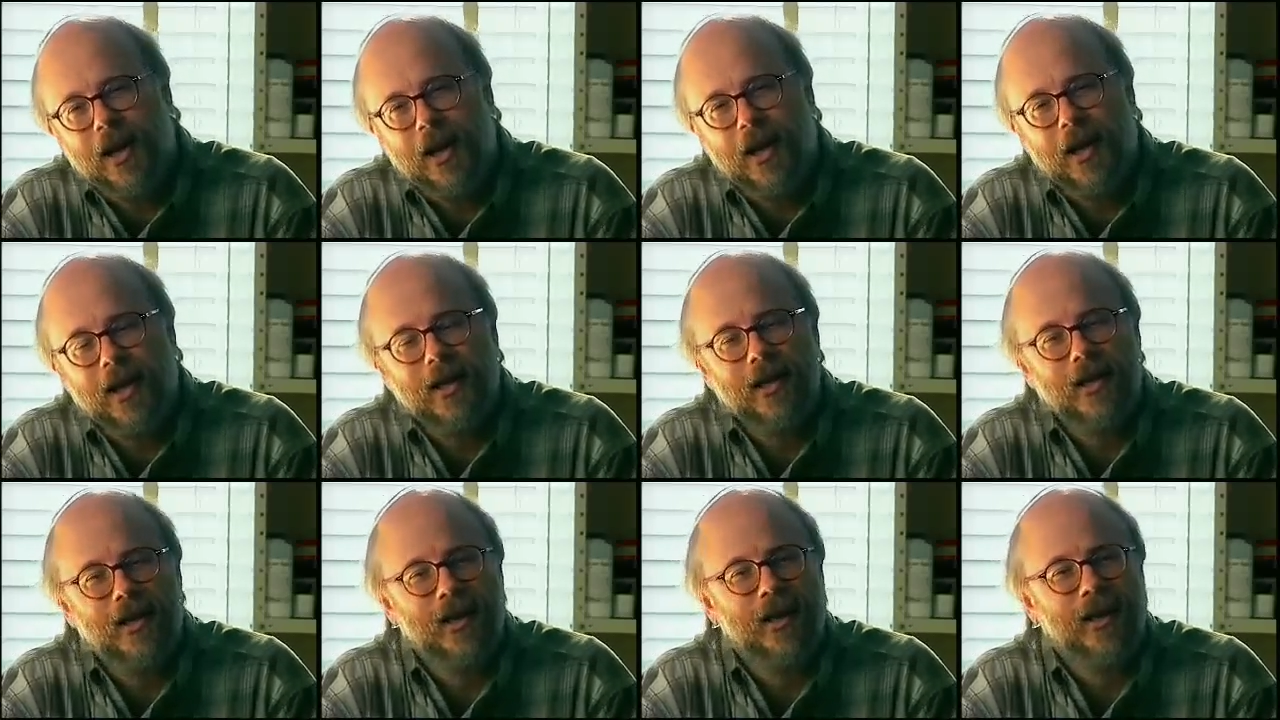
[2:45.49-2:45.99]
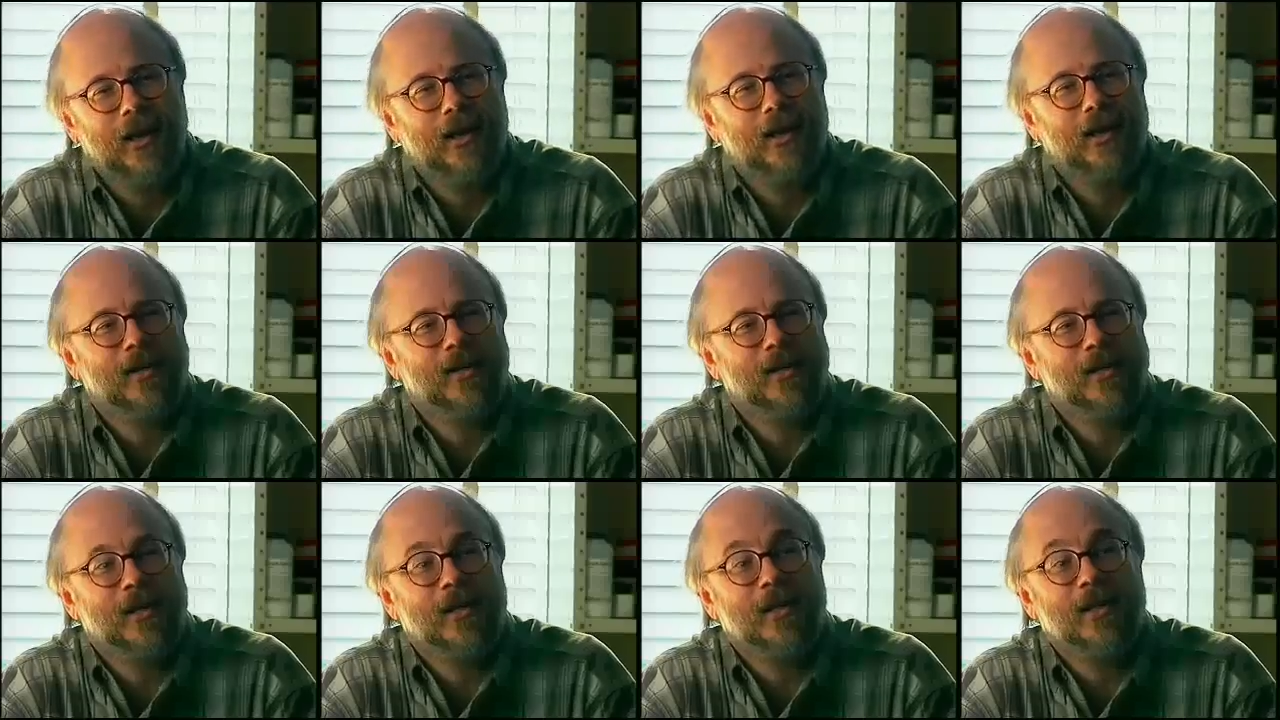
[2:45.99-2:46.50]
and uh,
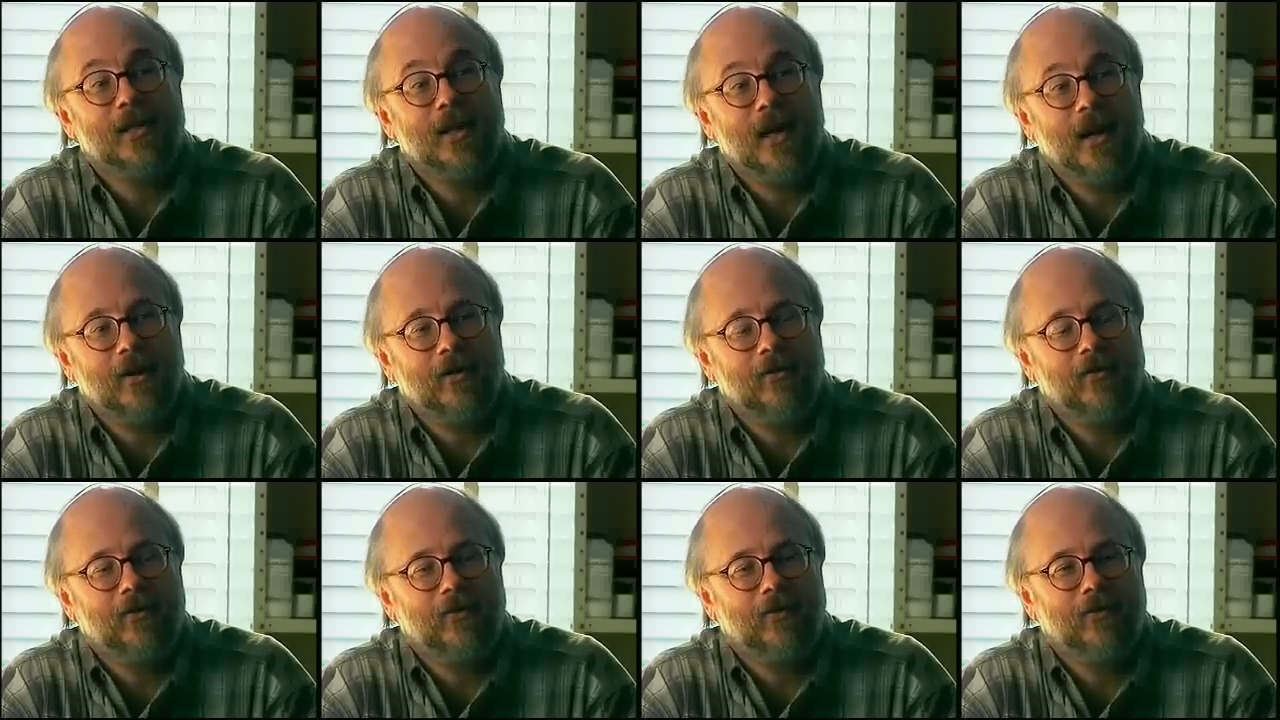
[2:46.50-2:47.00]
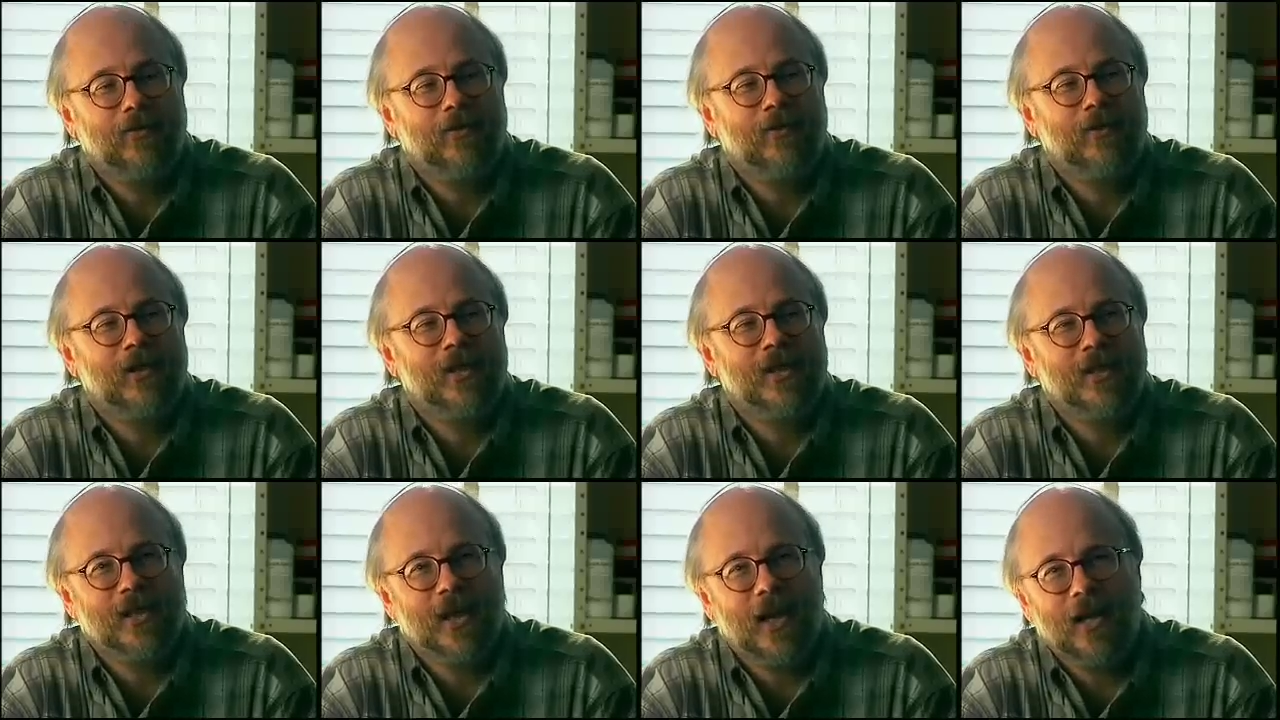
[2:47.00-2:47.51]
since have
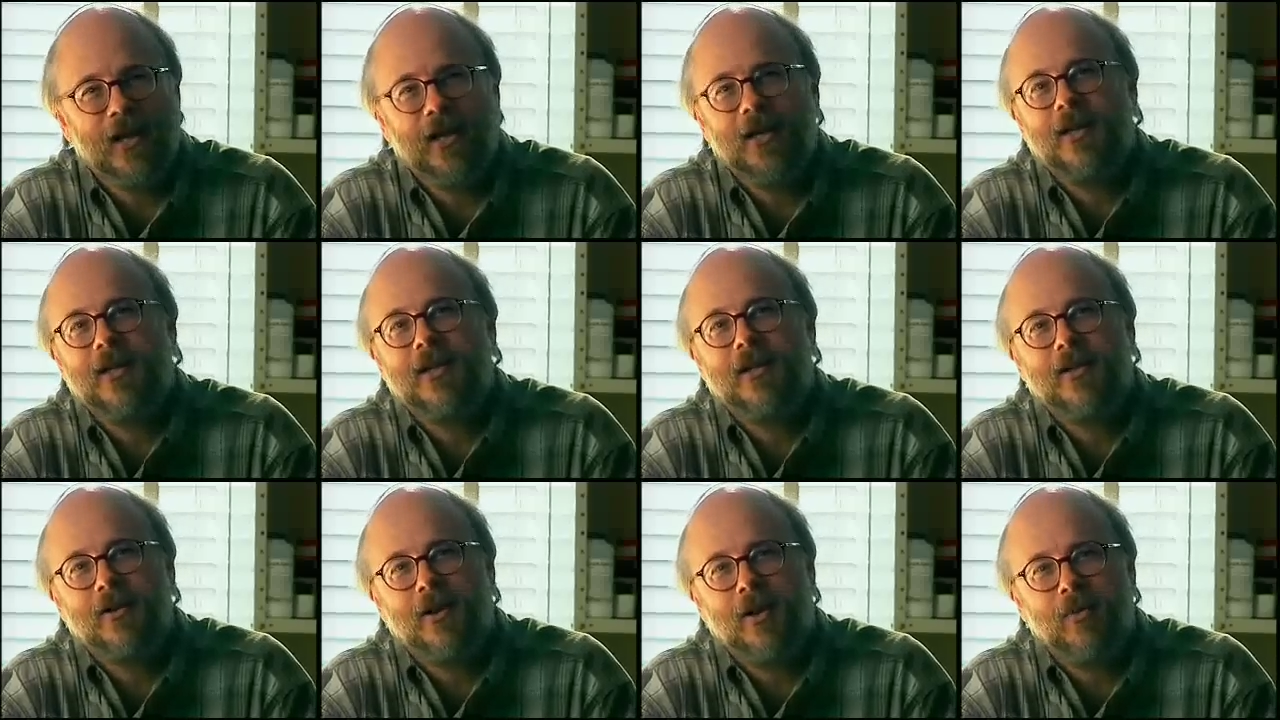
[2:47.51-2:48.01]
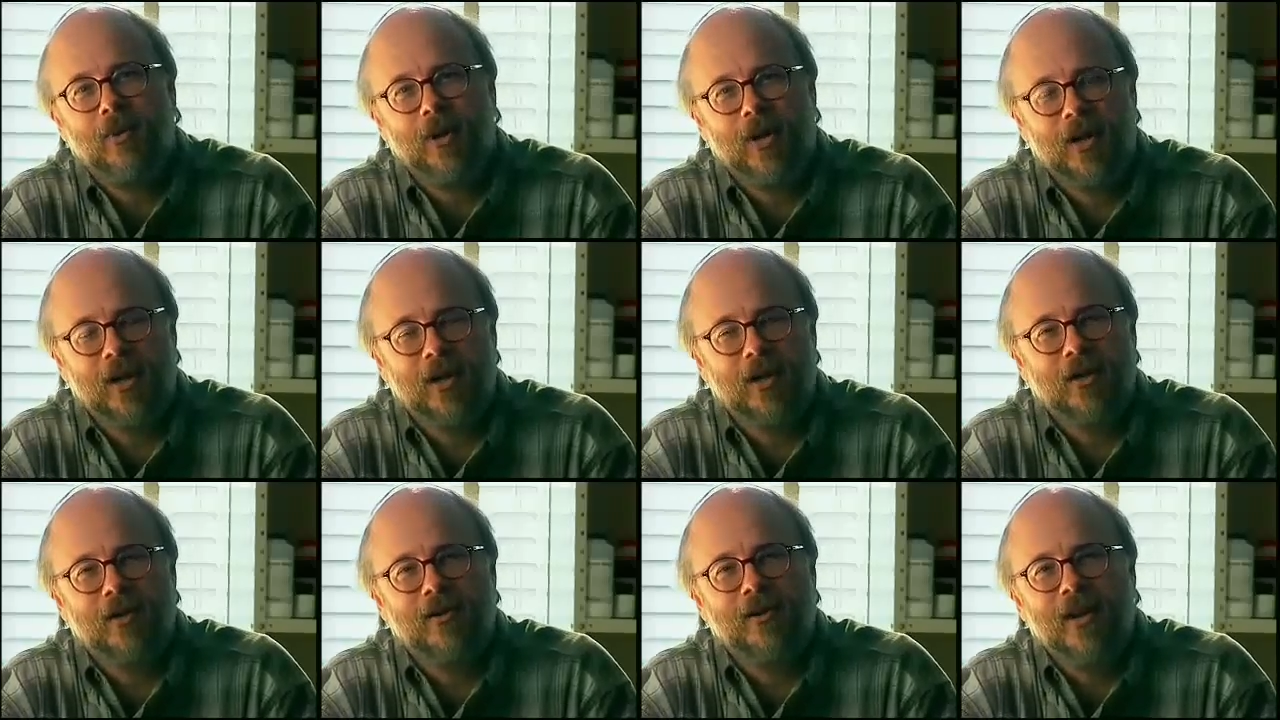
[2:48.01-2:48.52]
decided the
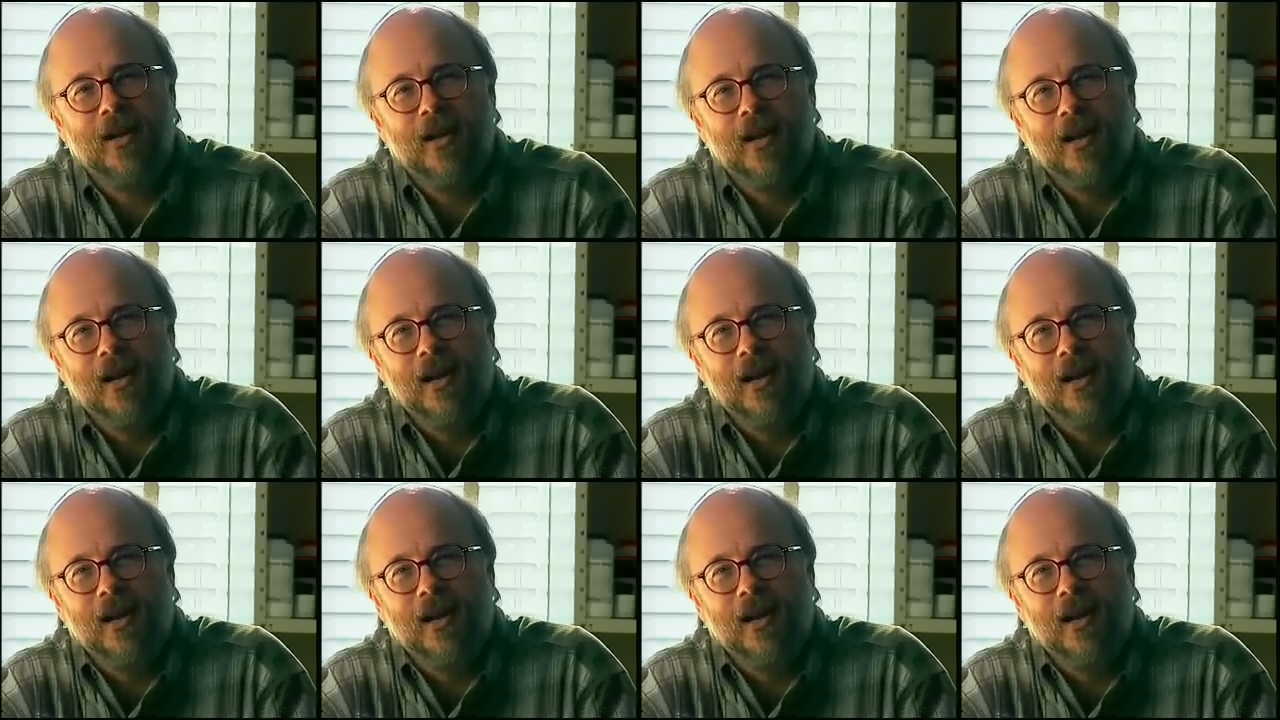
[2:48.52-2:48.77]
Darwinian